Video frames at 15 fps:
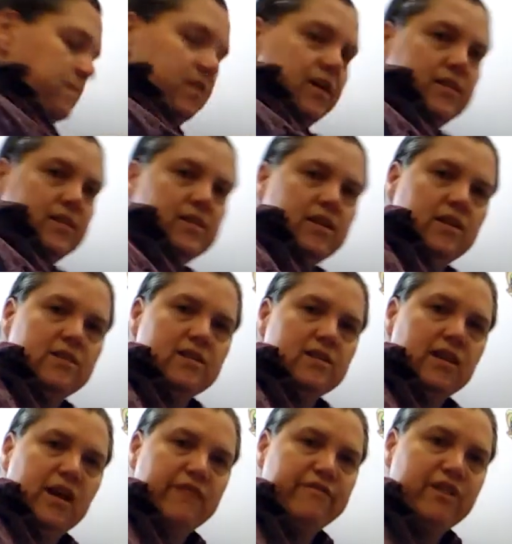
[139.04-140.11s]
This is
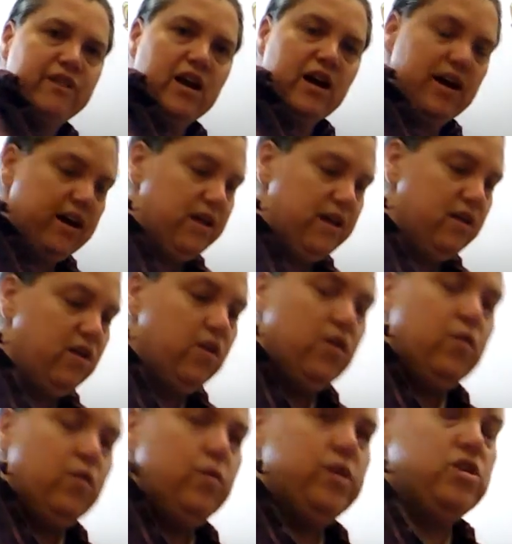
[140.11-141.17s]
Life 9,
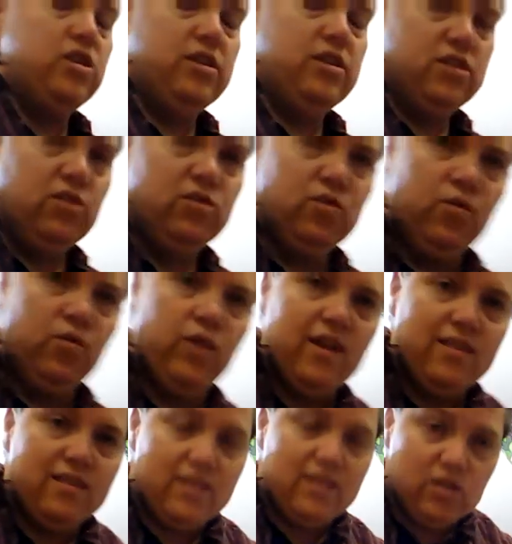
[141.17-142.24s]
which it's also
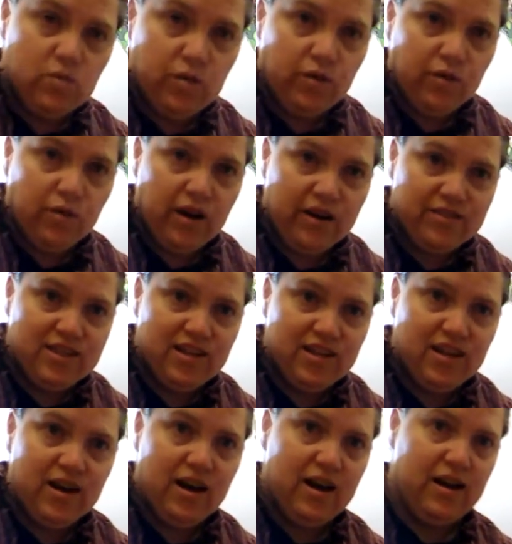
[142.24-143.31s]
great that this one arrived
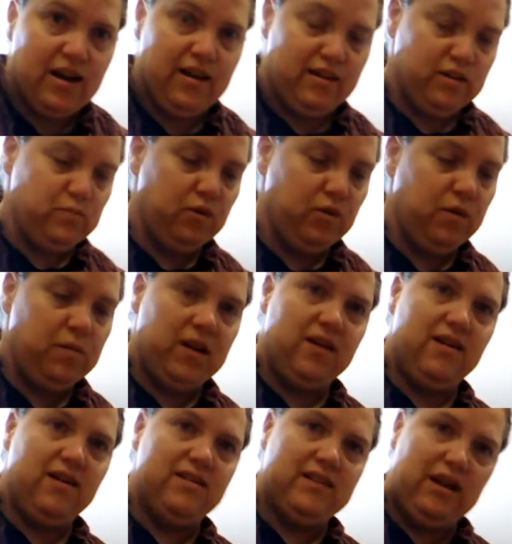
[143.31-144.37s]
this morning
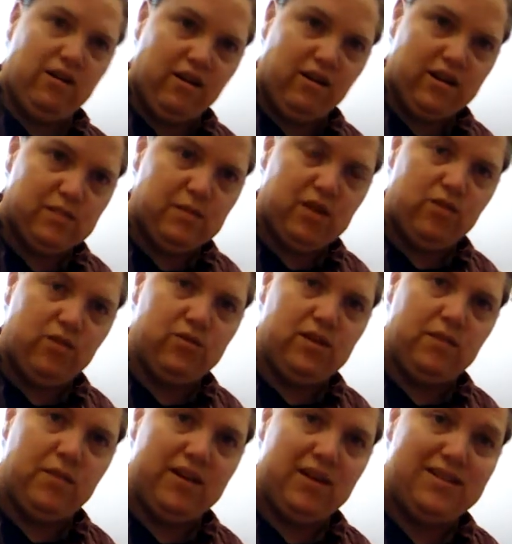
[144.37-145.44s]
because Eric has been
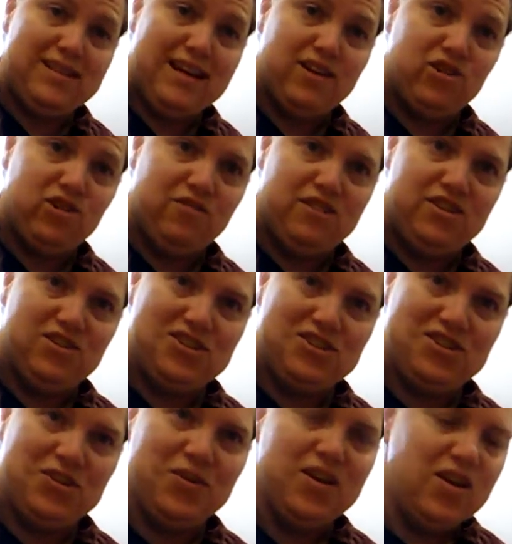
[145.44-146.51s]
using my stash of this
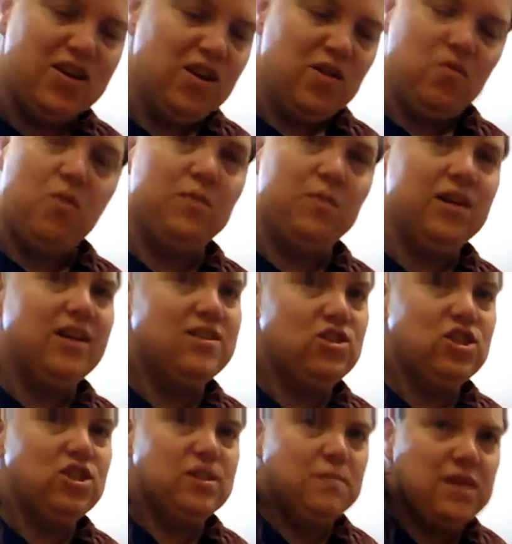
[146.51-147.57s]
too. Normally it's
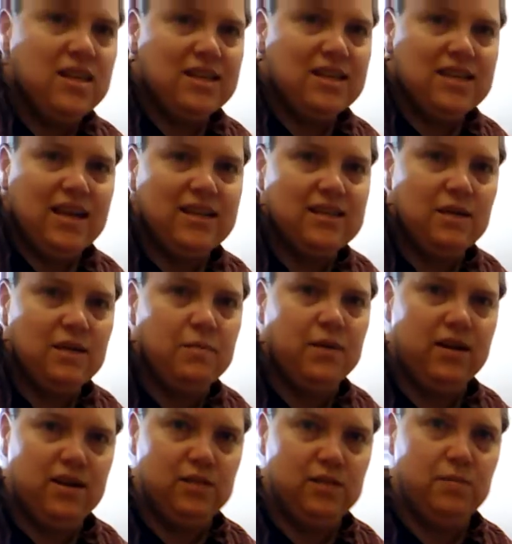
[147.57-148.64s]
just me that takes it,
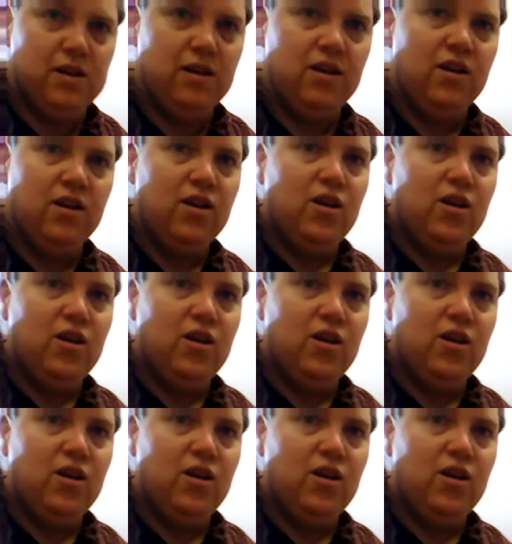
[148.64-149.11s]
but he's been